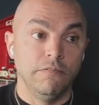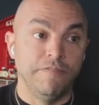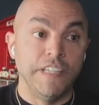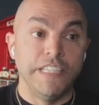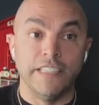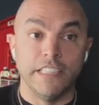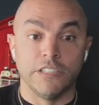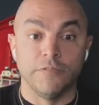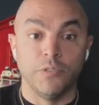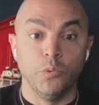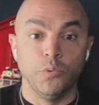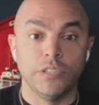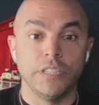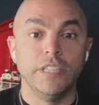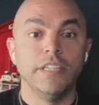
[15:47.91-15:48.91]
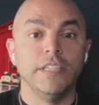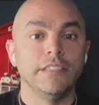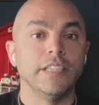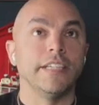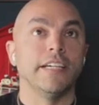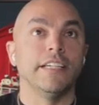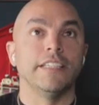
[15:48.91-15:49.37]
fitness folks
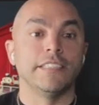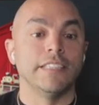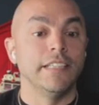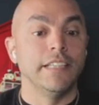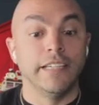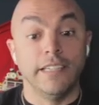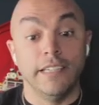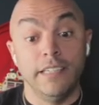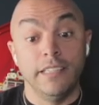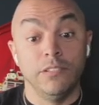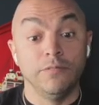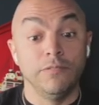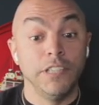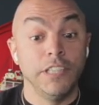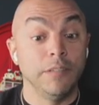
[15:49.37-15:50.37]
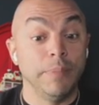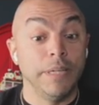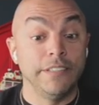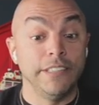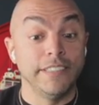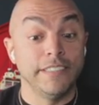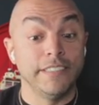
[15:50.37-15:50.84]
to kind of say like, hey, don't forget
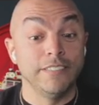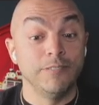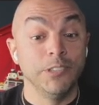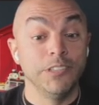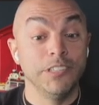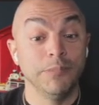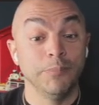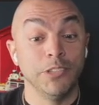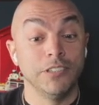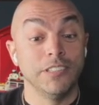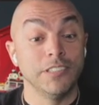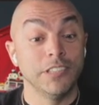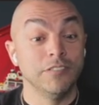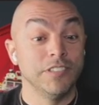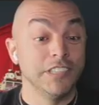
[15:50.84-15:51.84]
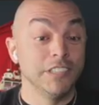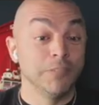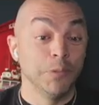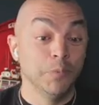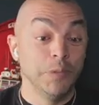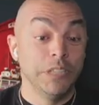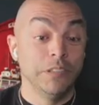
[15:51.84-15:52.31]
about us. We're in the emergency services, but